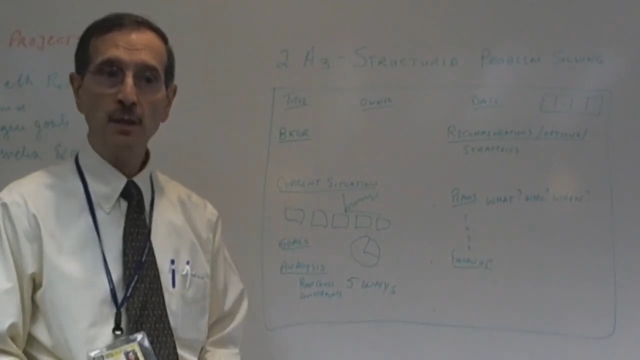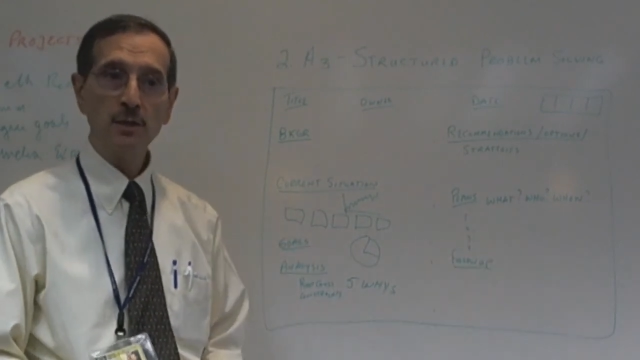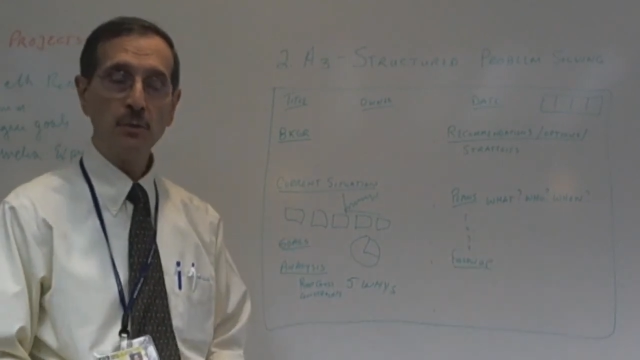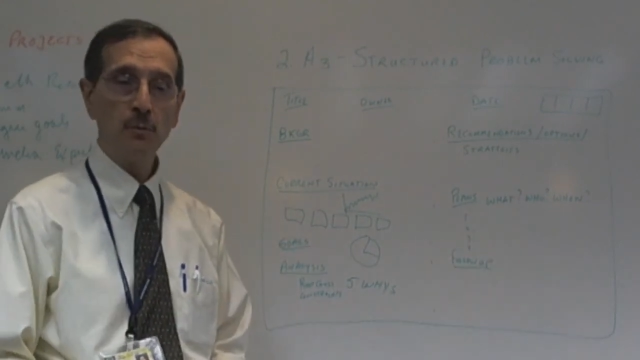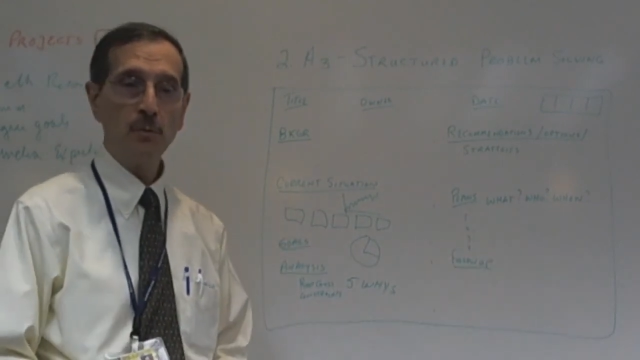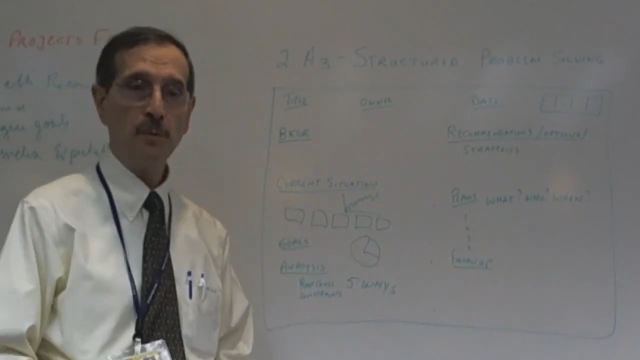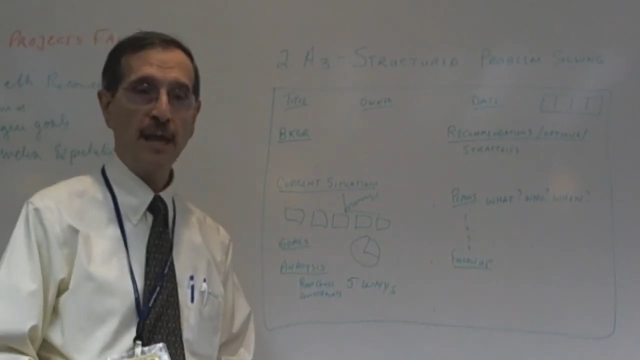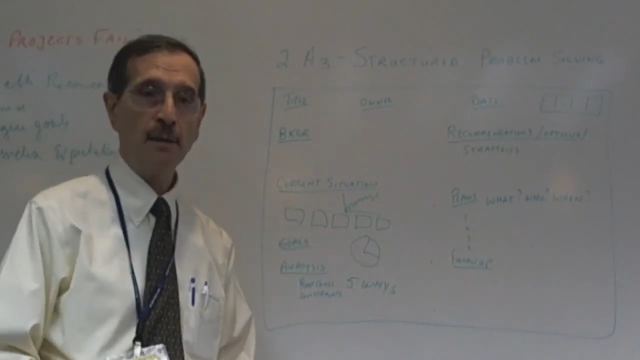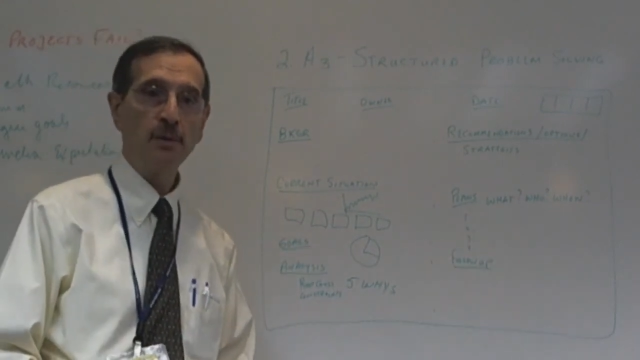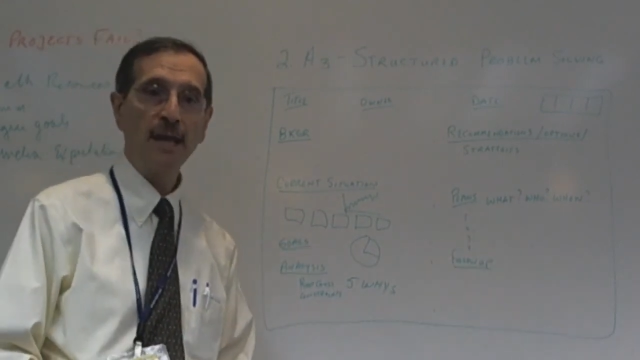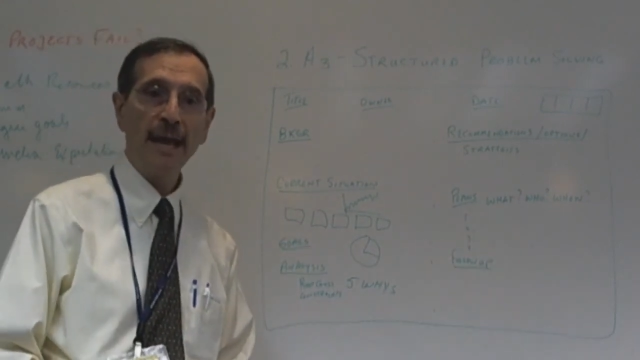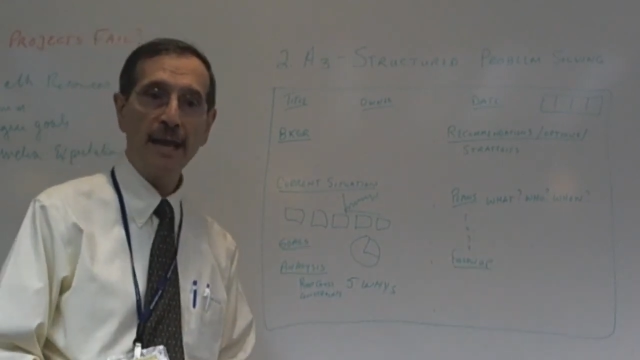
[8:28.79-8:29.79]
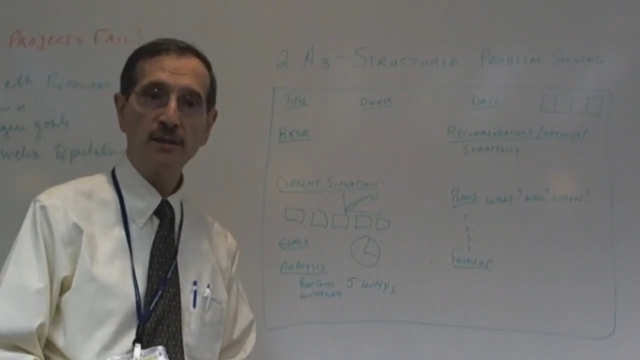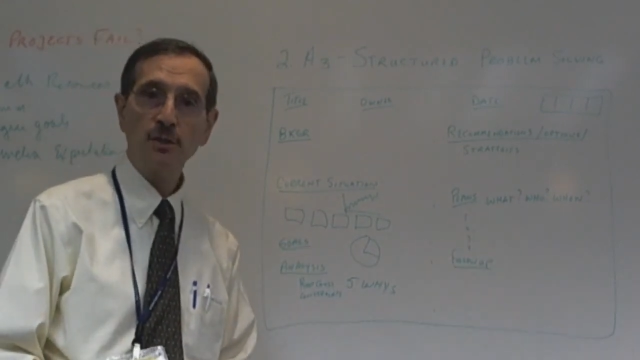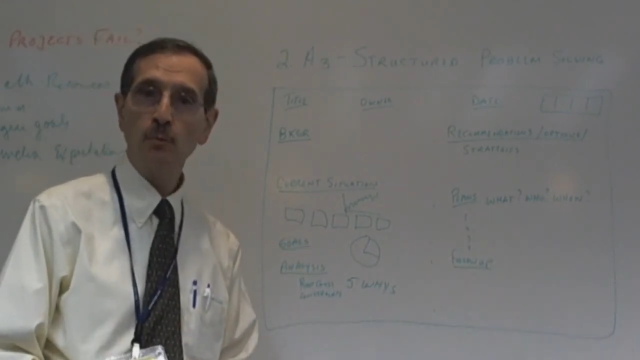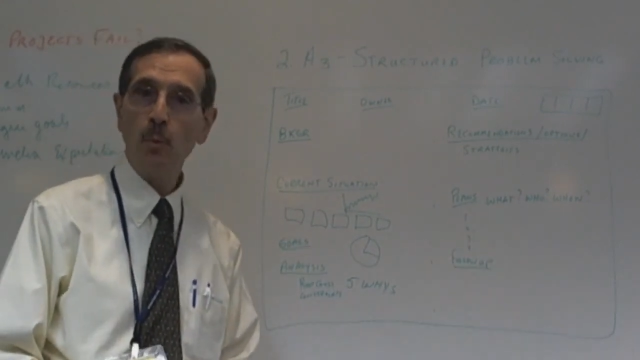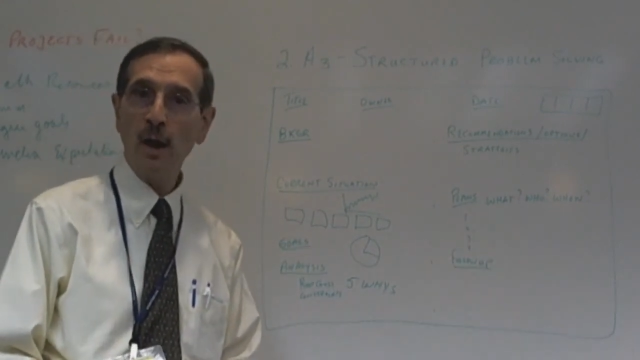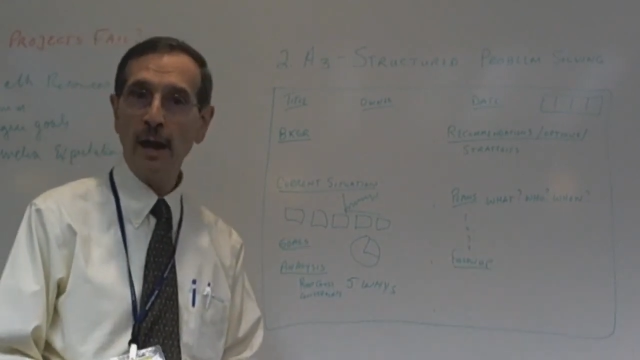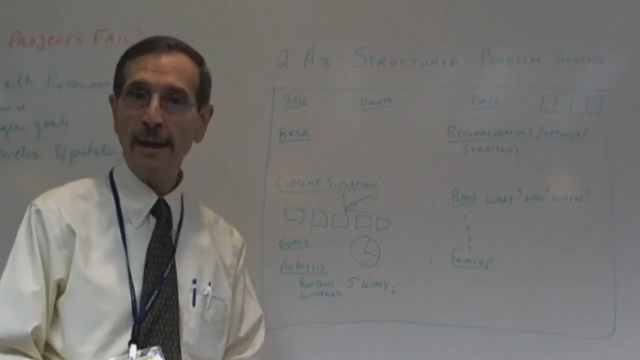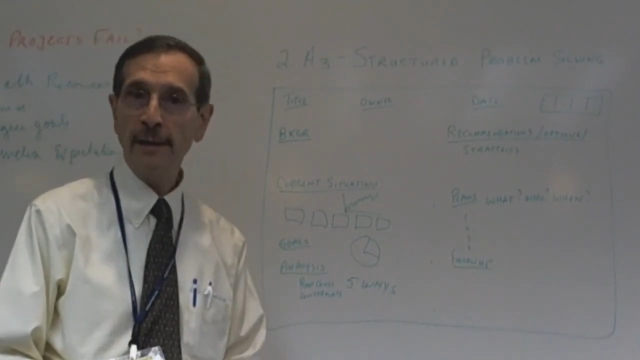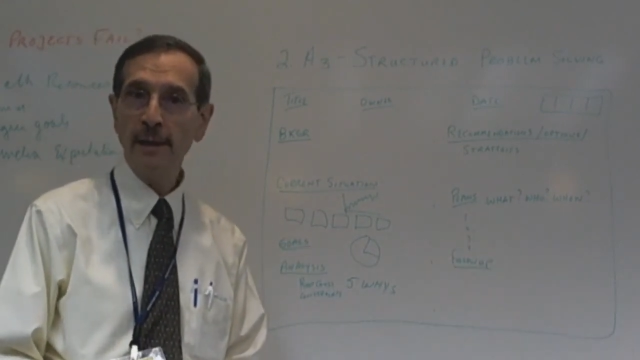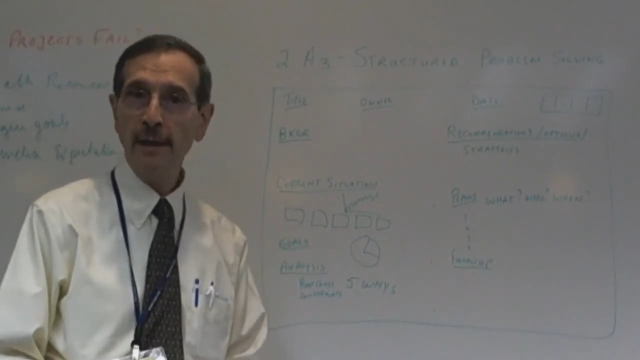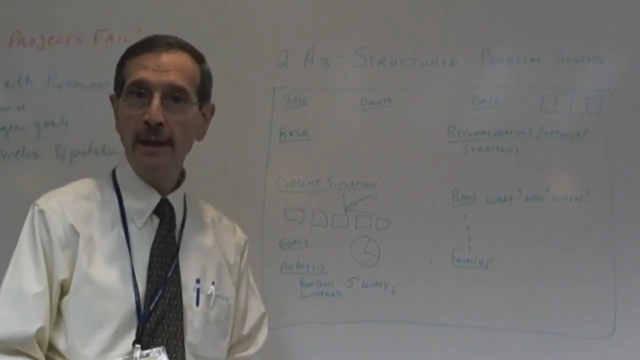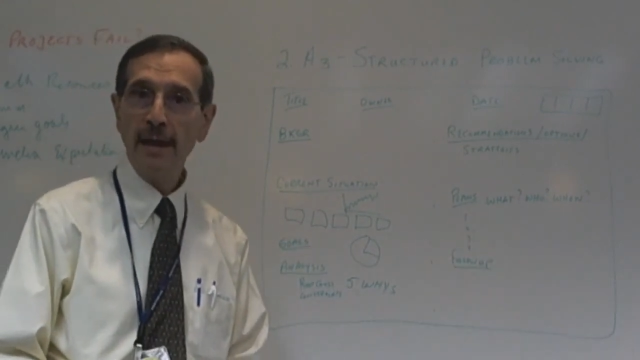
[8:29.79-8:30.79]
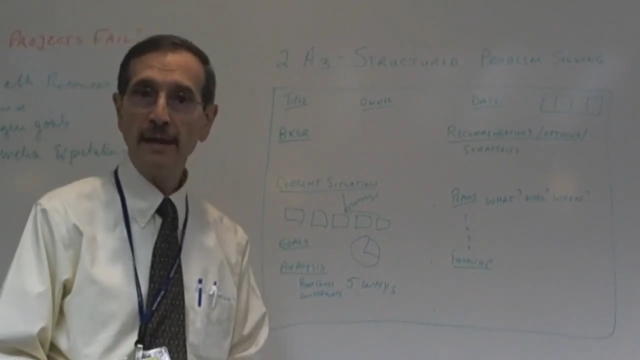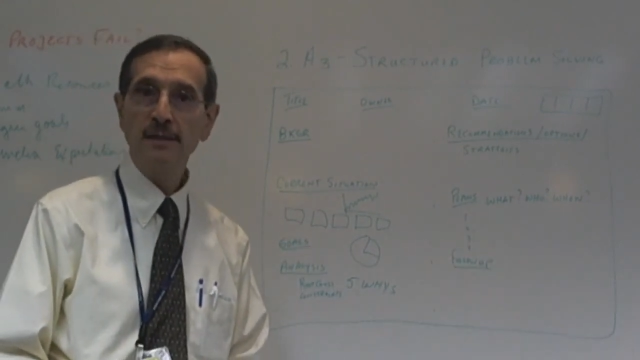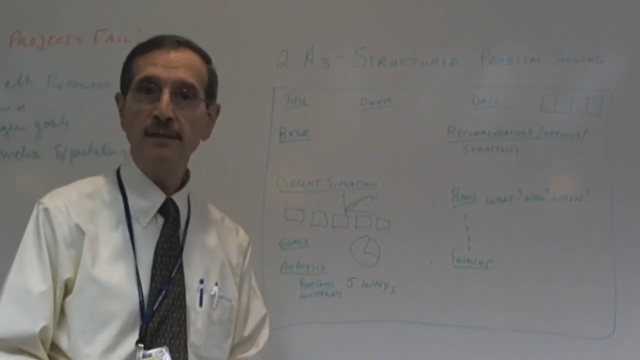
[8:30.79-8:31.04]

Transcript: So we'll be able to ask why and